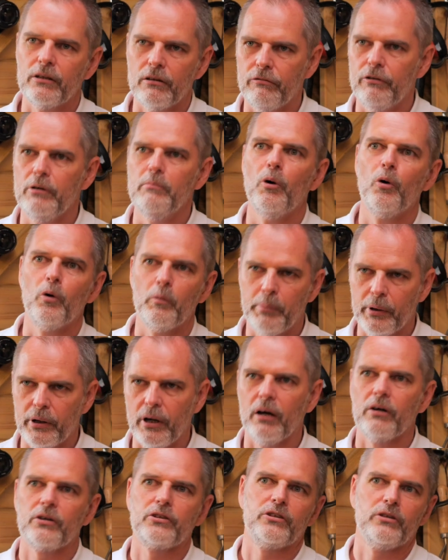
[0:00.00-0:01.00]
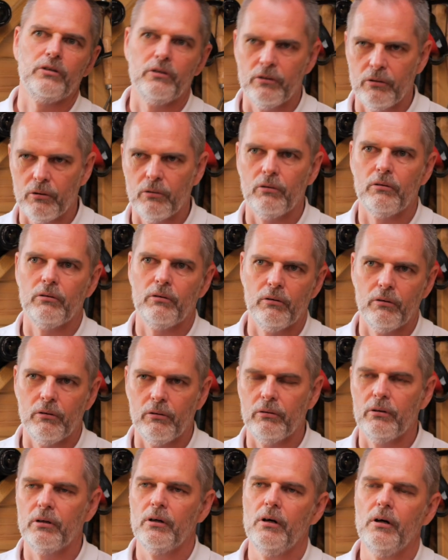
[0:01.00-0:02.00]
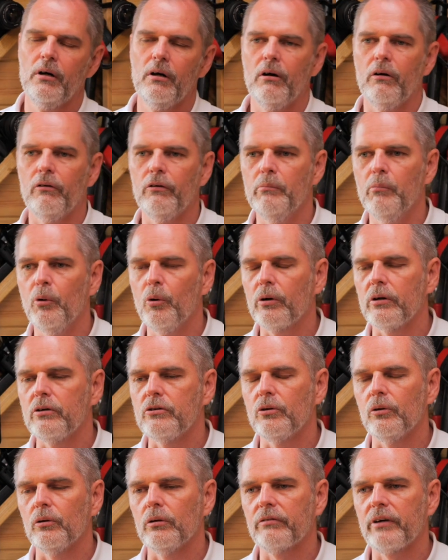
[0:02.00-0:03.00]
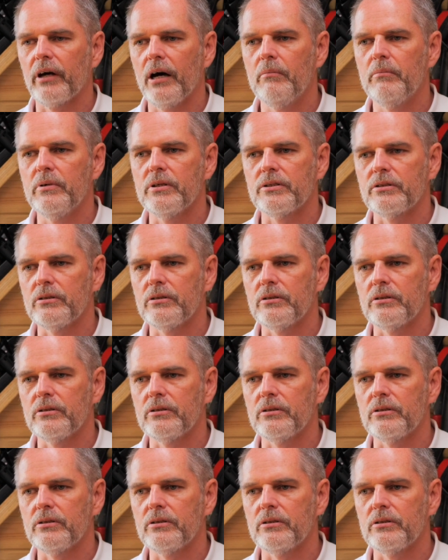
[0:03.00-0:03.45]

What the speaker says: of remote production or remote control of cameras.